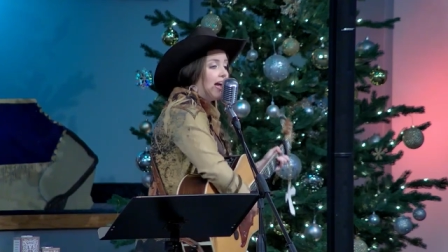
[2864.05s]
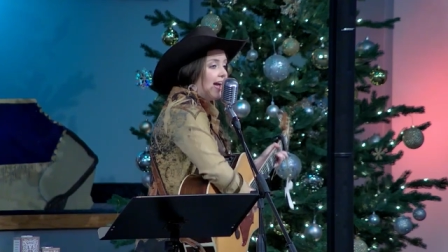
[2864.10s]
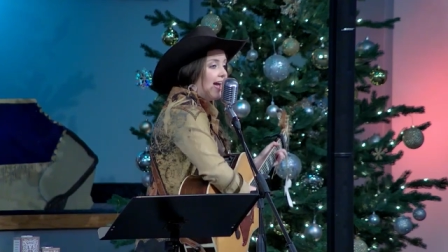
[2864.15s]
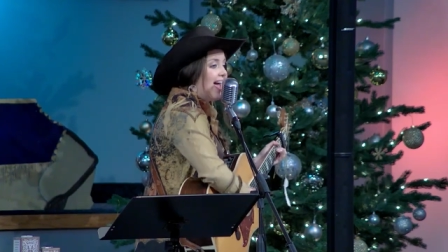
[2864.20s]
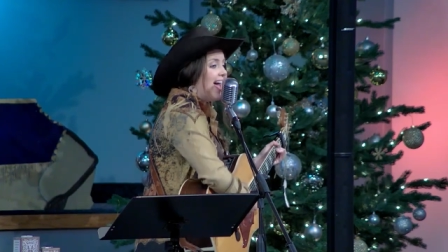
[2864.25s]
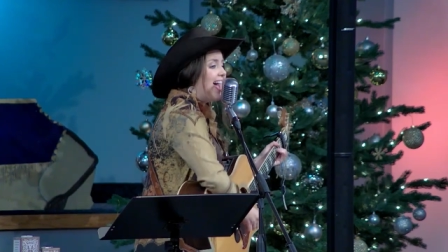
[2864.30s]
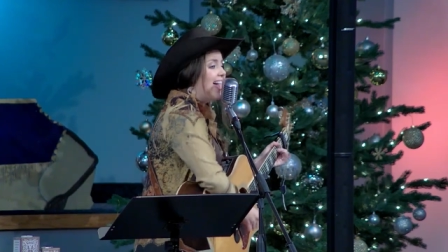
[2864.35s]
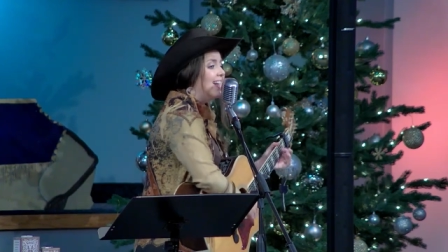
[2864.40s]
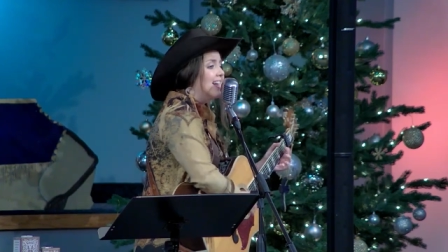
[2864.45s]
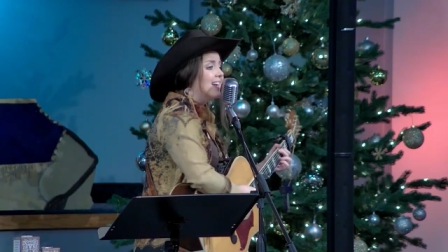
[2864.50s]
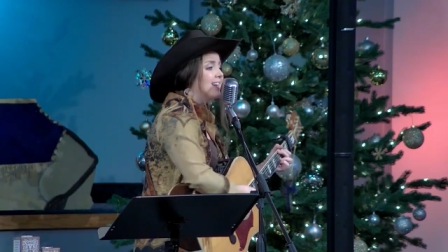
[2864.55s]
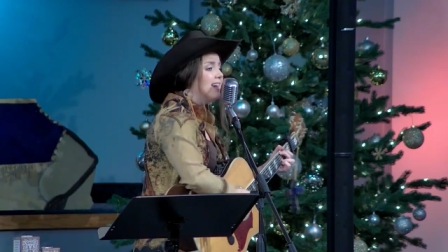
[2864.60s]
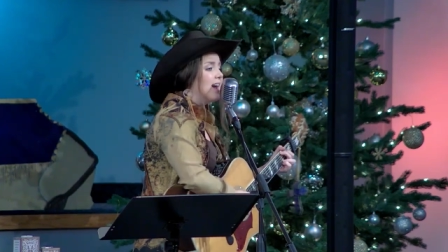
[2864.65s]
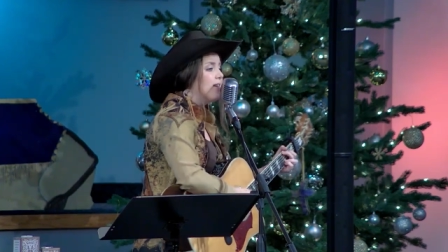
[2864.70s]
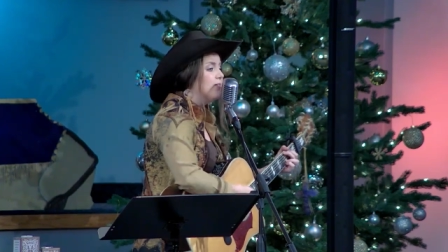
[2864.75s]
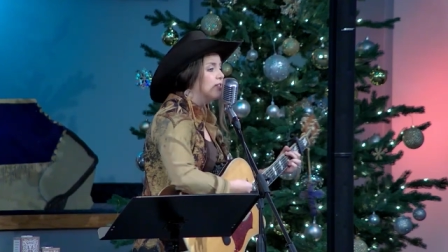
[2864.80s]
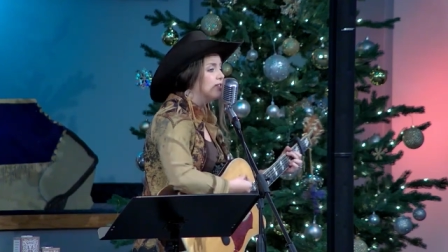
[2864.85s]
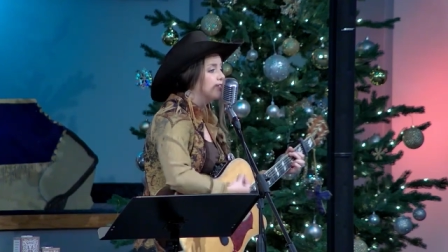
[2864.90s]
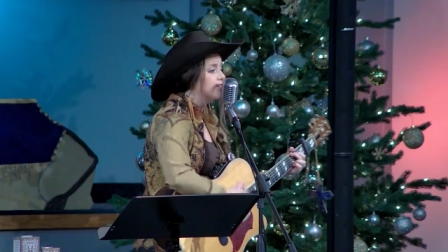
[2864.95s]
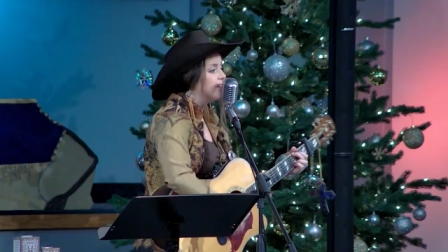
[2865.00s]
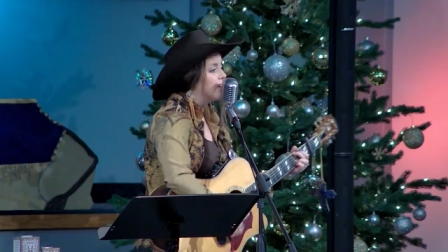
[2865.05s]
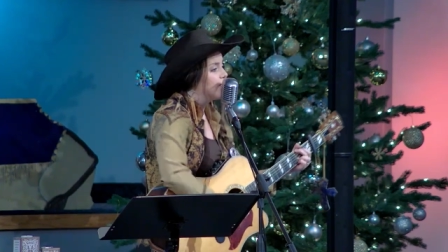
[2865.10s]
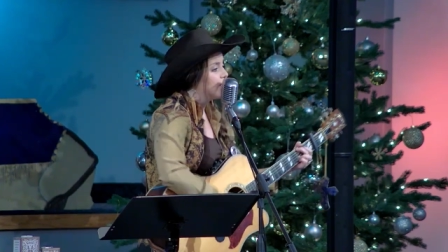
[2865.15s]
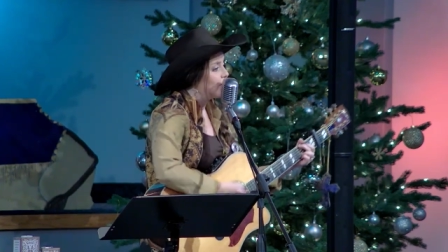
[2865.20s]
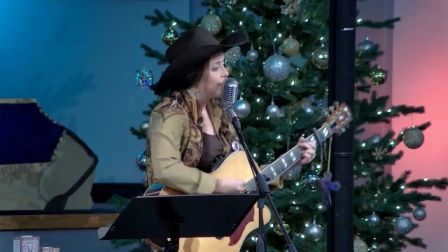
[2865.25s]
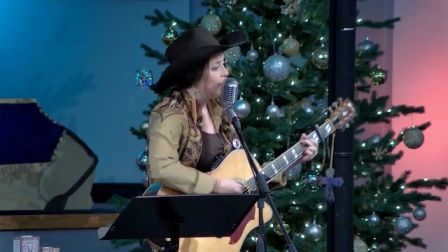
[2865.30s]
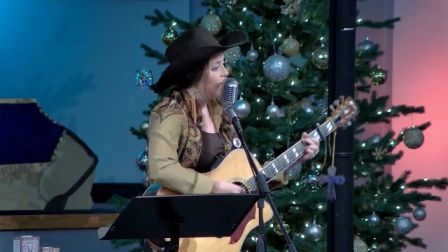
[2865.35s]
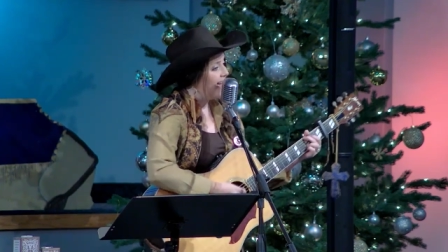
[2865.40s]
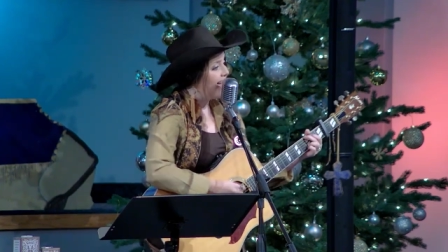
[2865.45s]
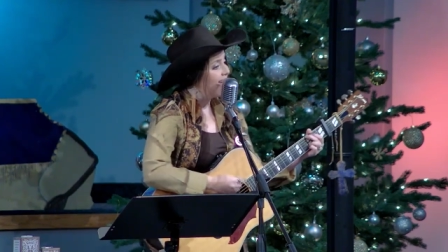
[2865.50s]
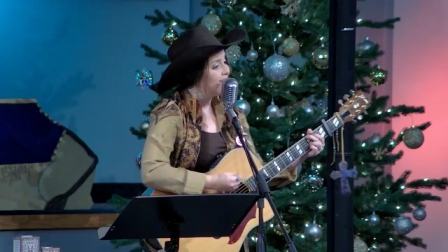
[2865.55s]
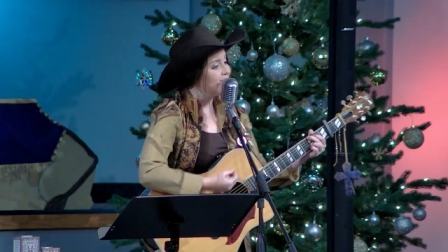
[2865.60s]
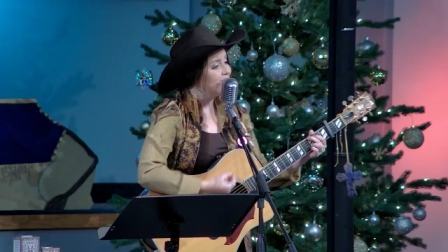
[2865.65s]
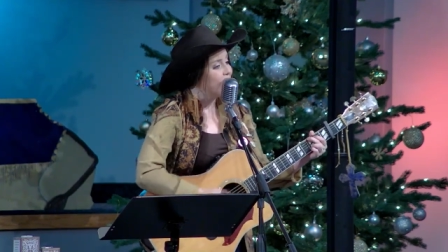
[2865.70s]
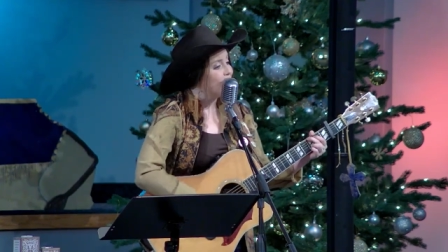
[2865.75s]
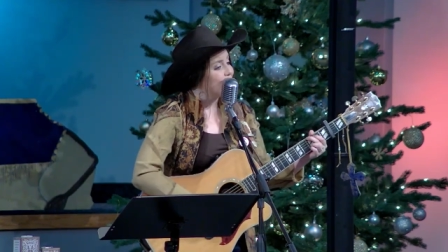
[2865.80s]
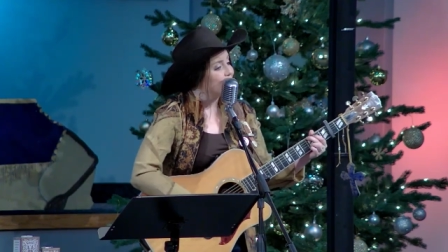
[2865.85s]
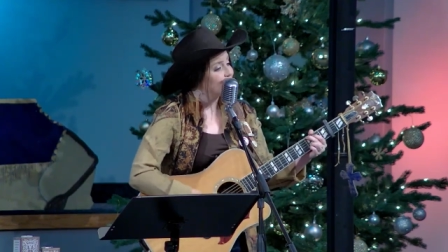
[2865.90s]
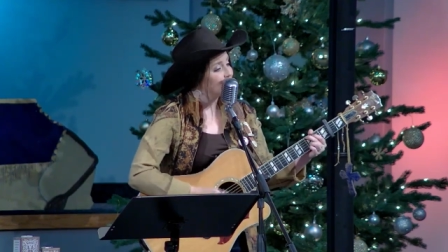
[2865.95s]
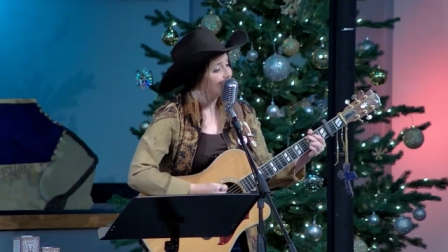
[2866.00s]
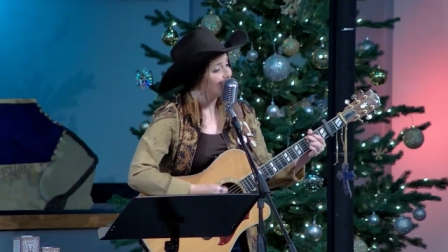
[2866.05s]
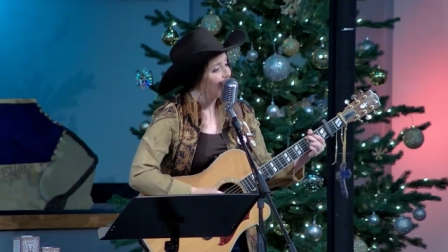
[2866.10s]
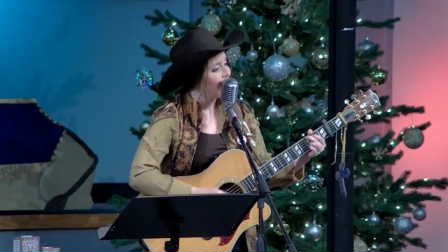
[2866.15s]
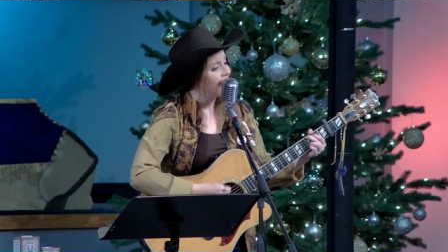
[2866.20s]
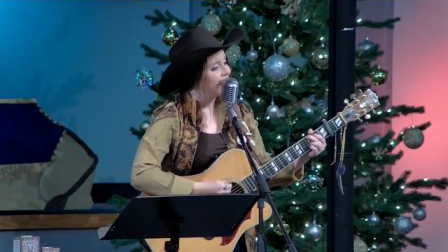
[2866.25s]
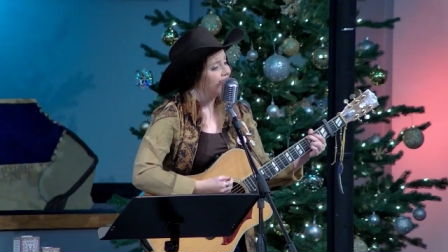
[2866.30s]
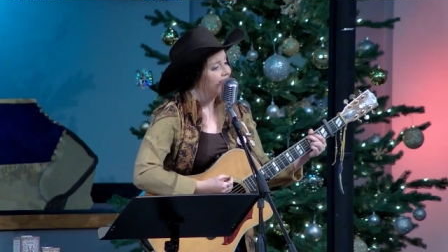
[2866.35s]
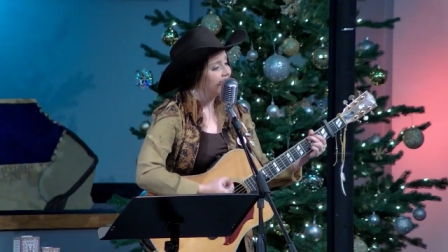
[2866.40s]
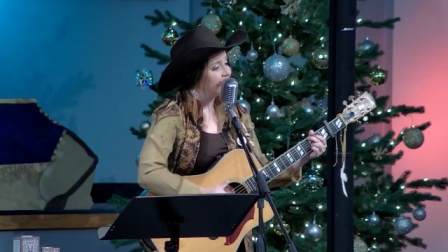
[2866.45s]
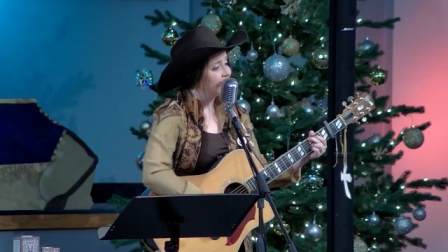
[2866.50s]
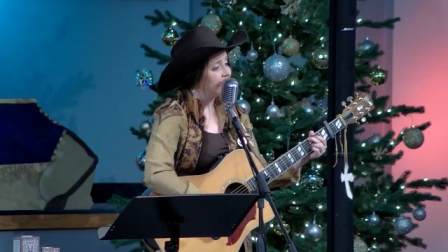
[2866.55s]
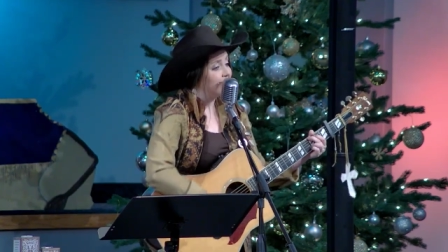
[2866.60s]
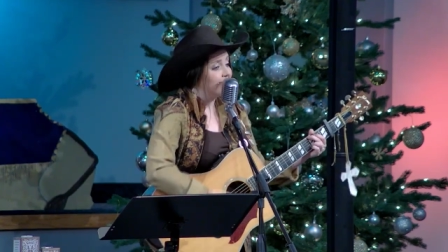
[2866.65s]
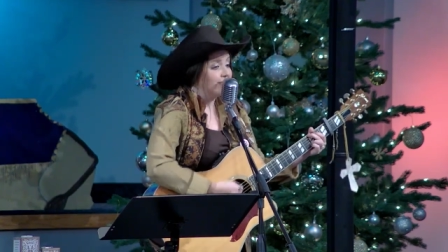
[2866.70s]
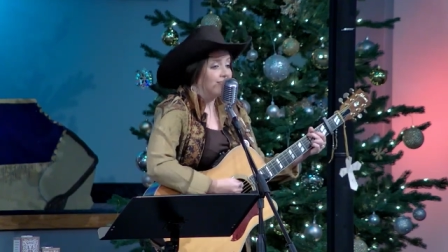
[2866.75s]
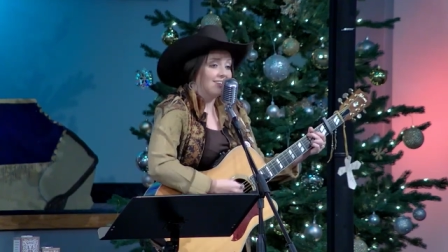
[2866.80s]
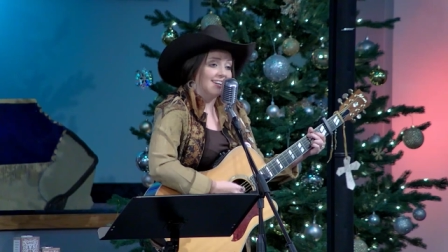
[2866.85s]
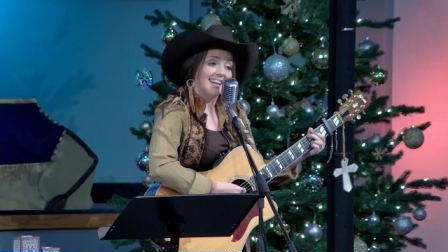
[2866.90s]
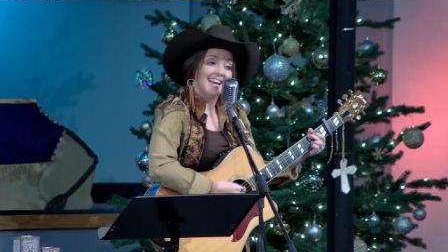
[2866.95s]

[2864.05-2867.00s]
And I never saw the red-nosed reindeer